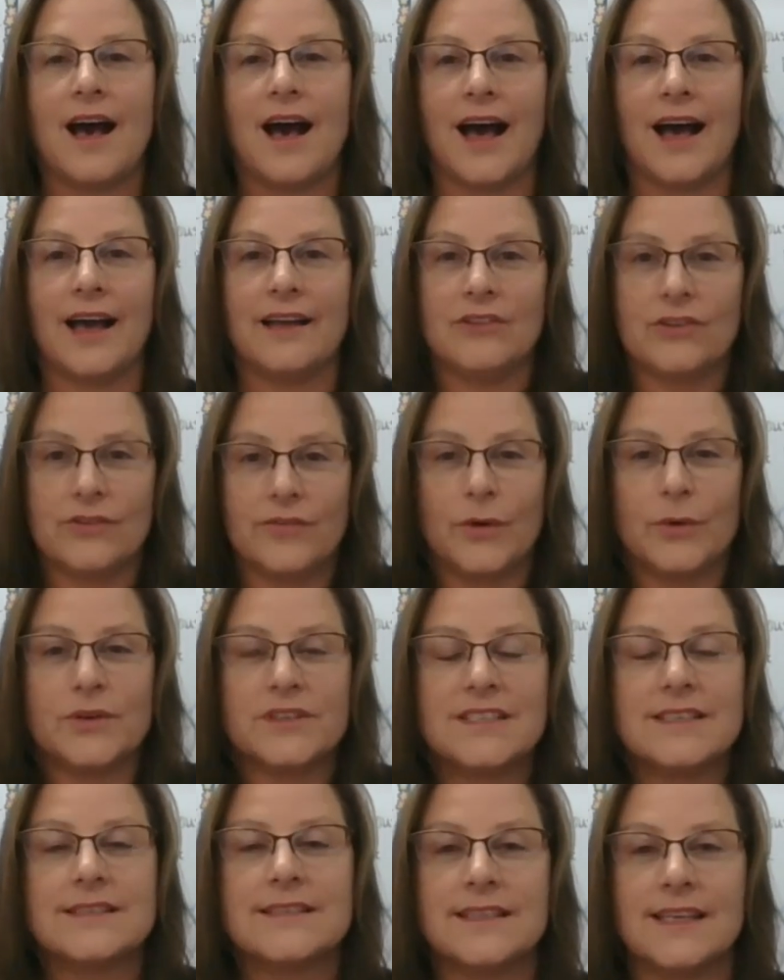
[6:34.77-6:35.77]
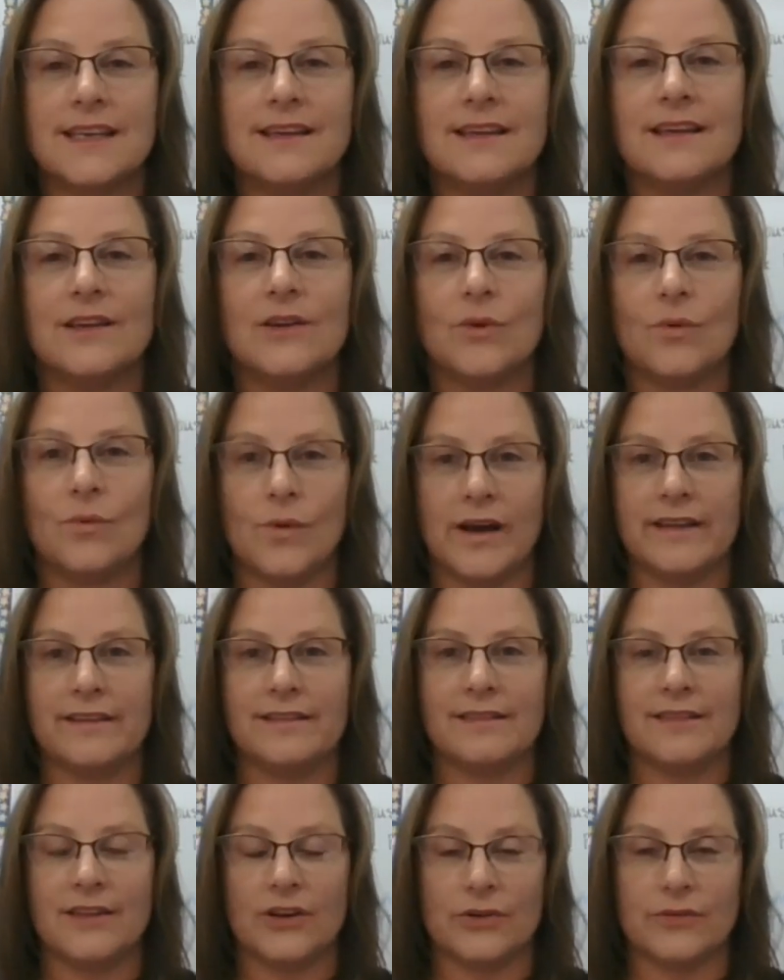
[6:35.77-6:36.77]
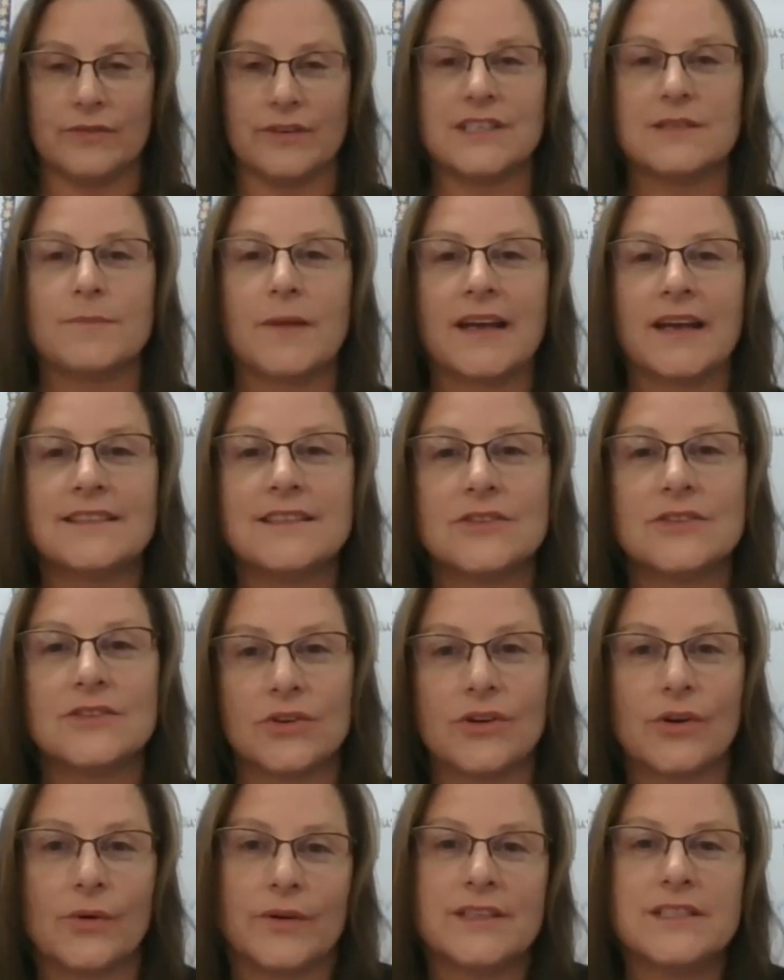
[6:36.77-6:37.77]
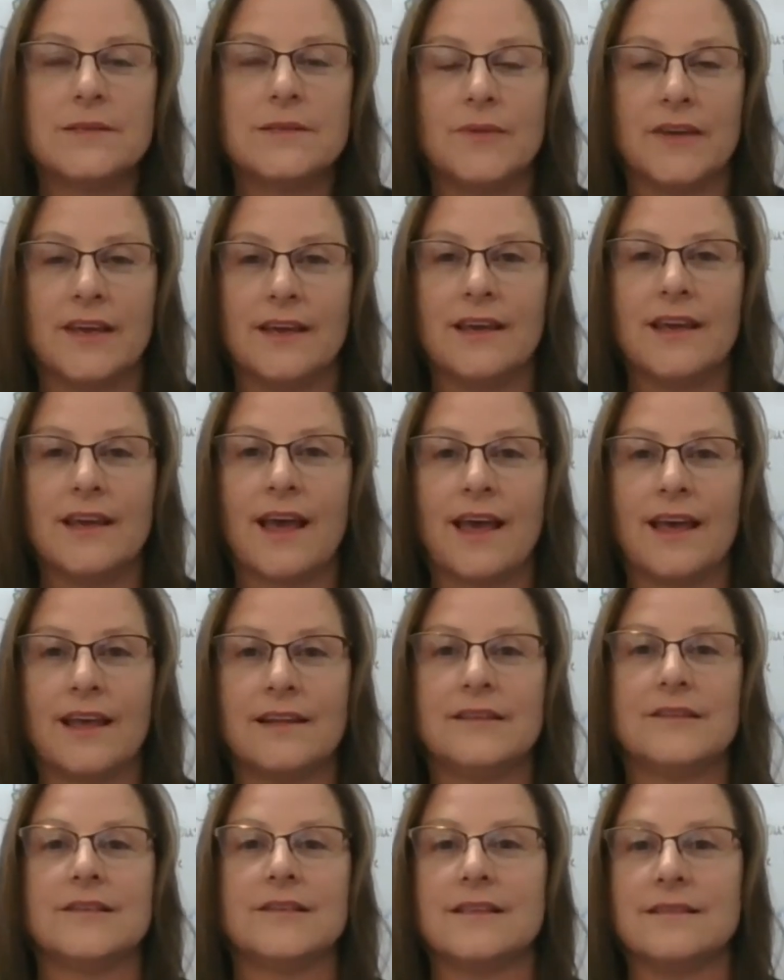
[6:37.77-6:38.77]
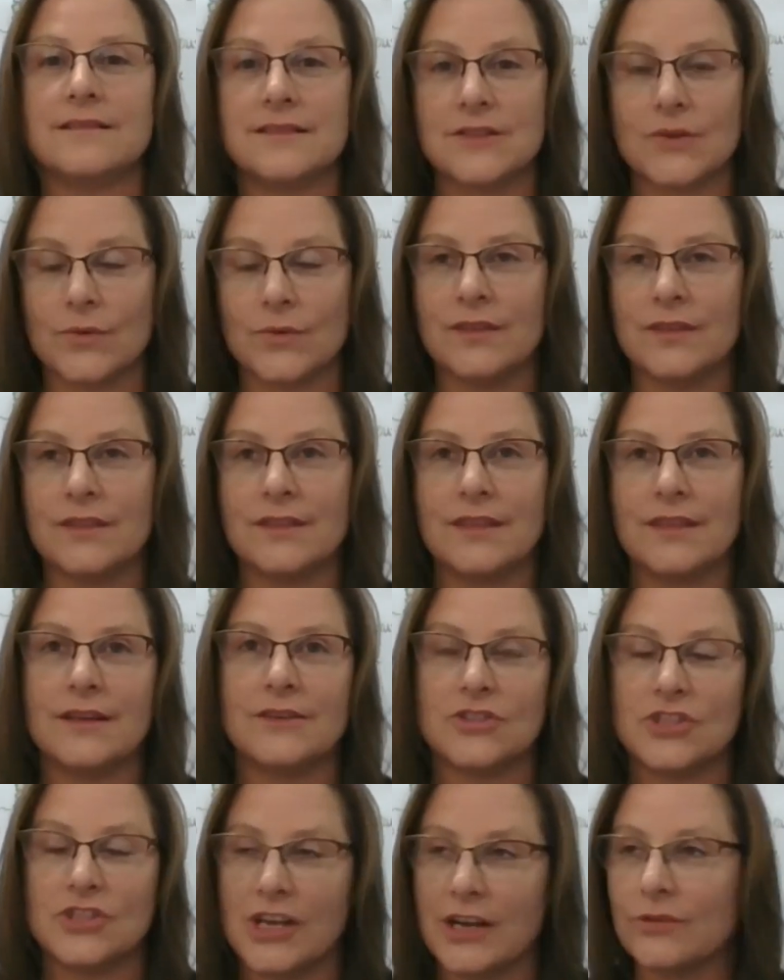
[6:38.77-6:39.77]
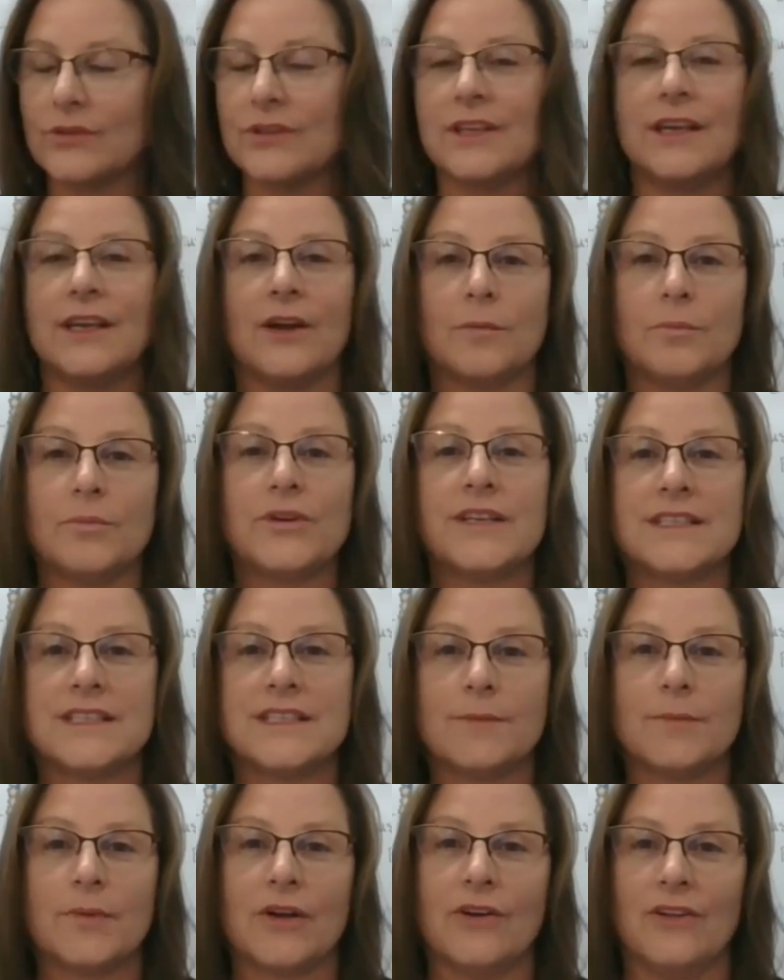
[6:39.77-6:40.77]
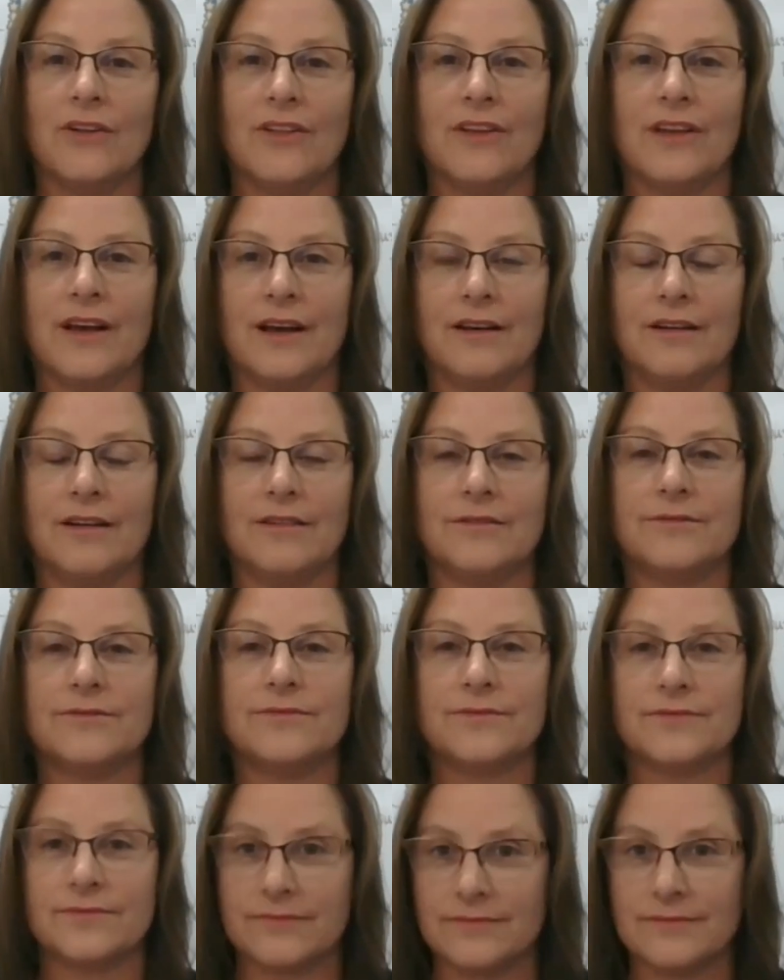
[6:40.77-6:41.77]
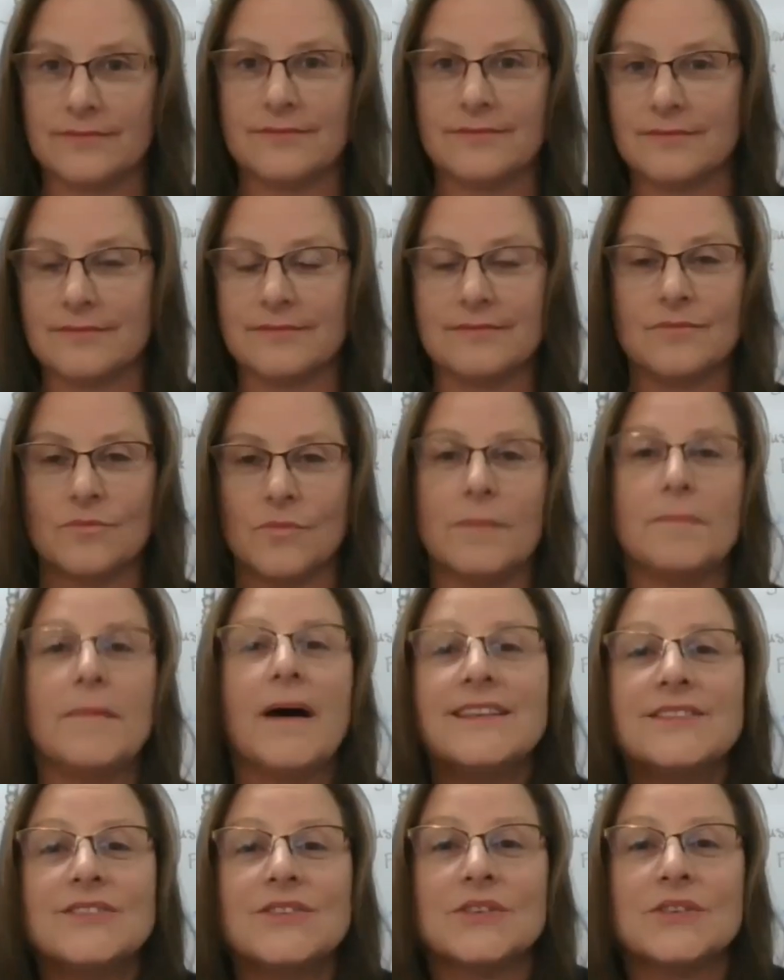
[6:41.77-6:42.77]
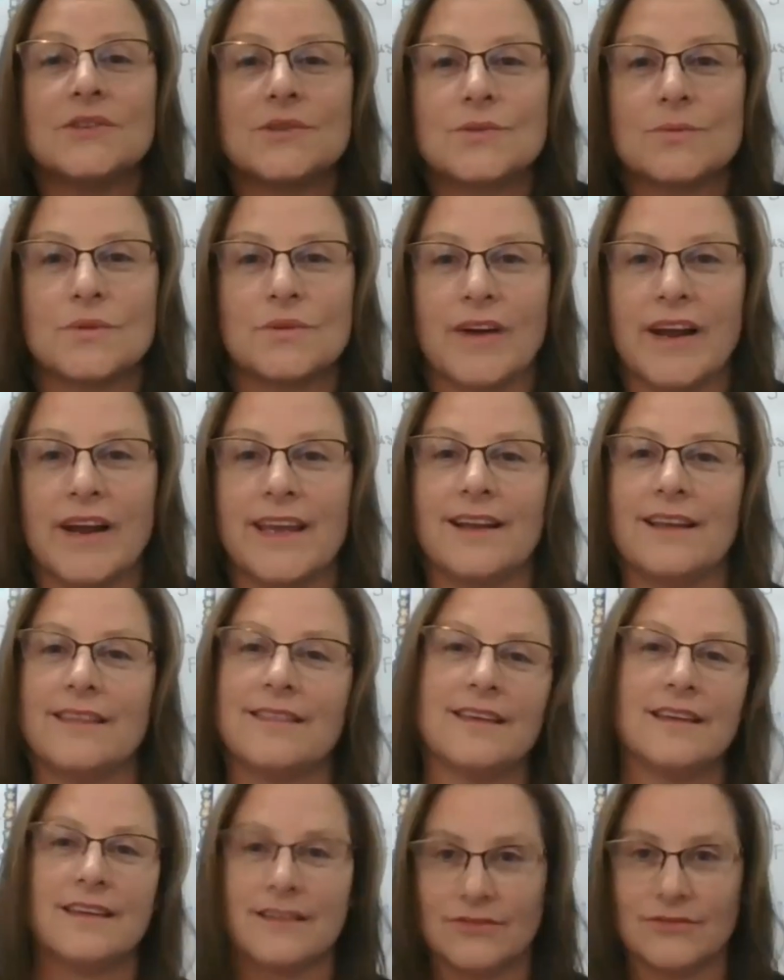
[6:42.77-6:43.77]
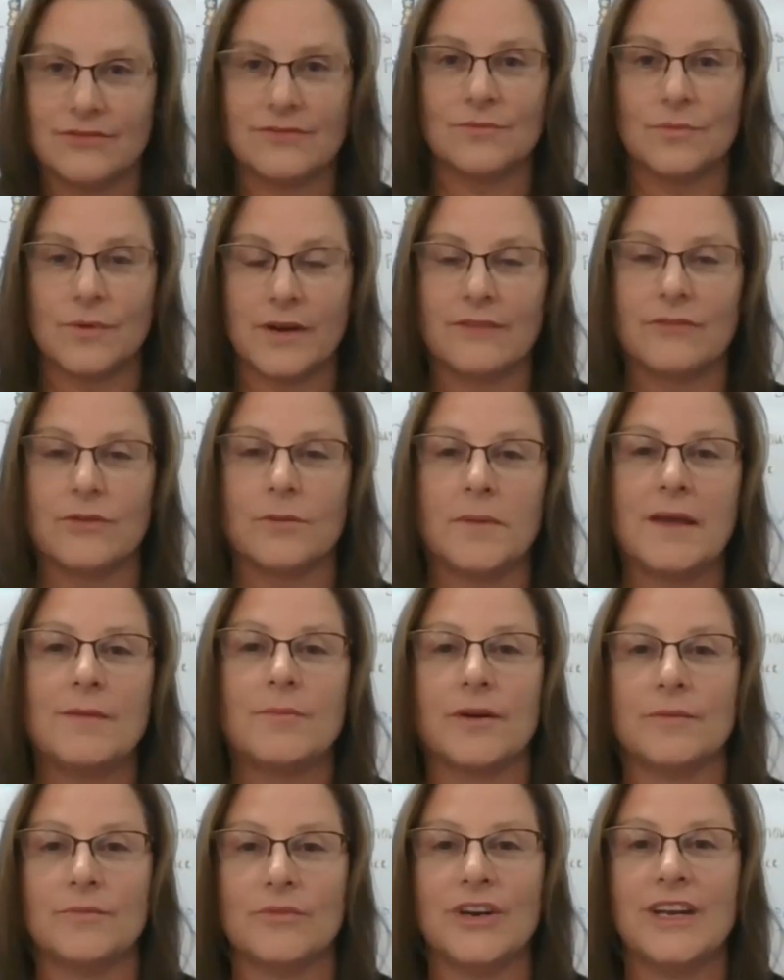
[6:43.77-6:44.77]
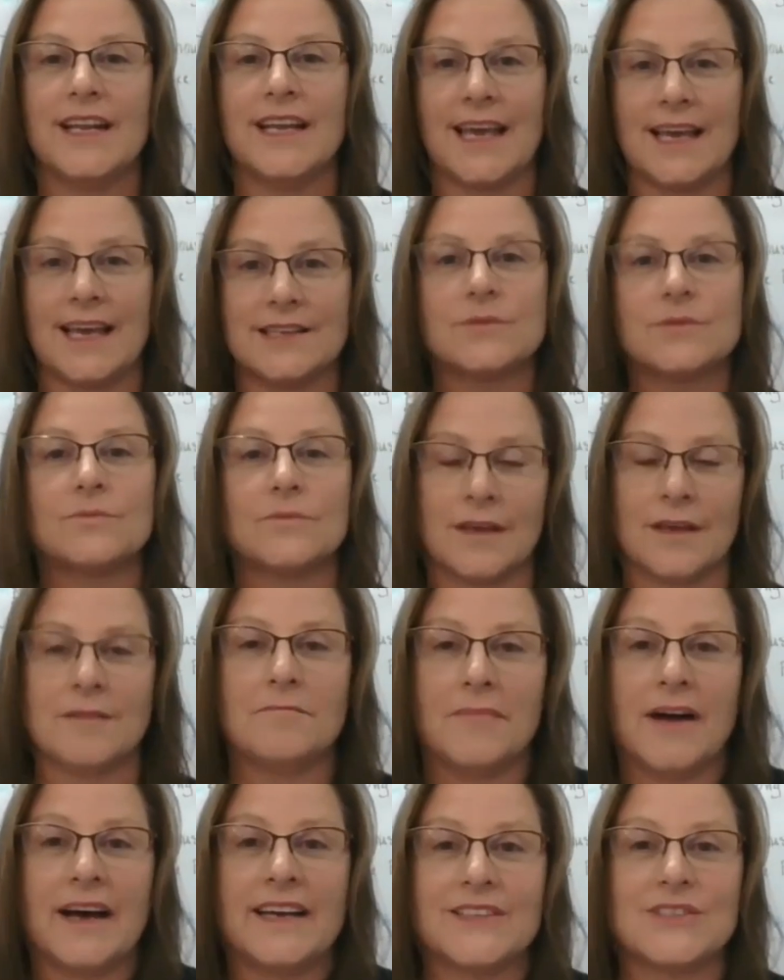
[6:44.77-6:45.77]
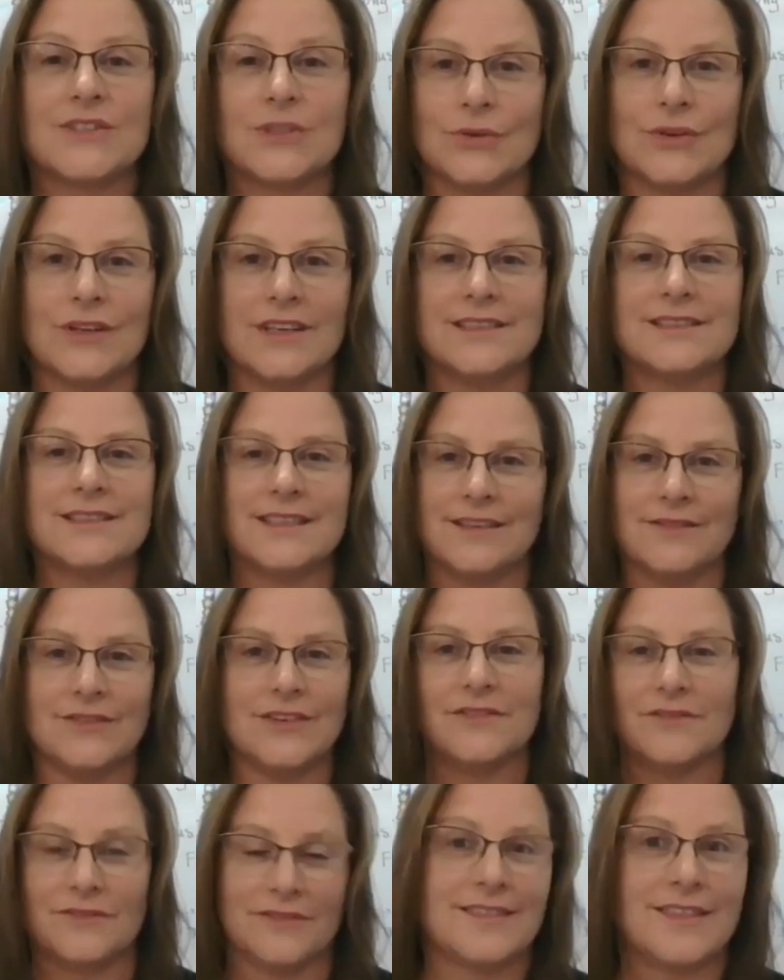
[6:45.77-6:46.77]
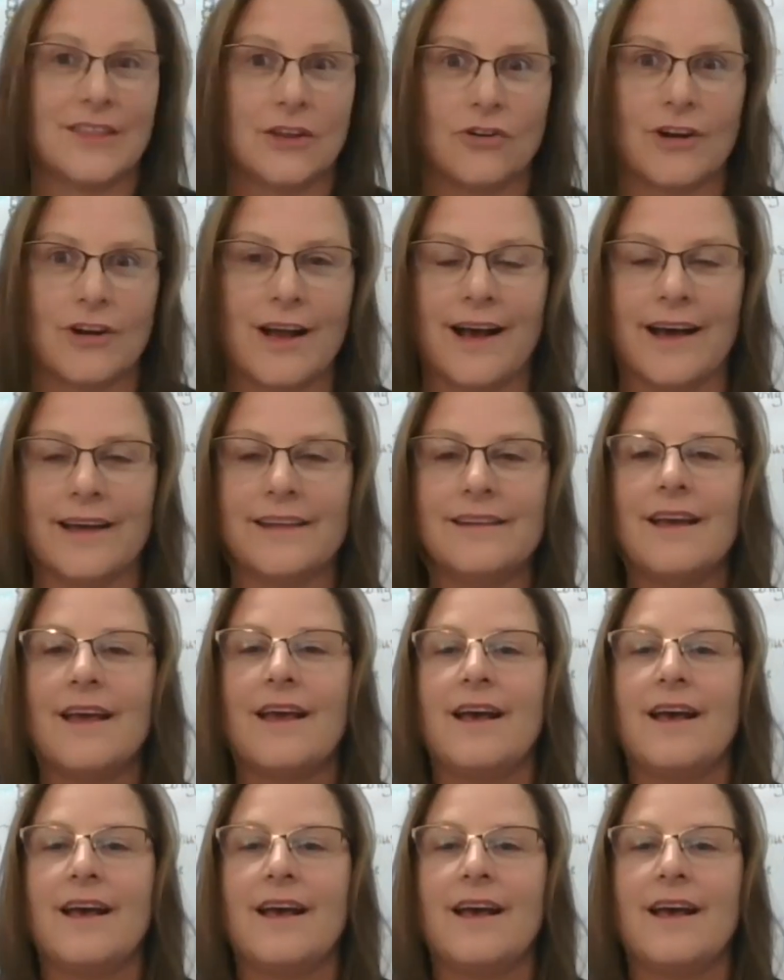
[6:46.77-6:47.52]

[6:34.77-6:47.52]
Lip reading: I look forward to seeing what their responses are going to be. And so they generally are pretty typical of what my students would write. I think of whatever paper I'm reading as my students, even if they're not.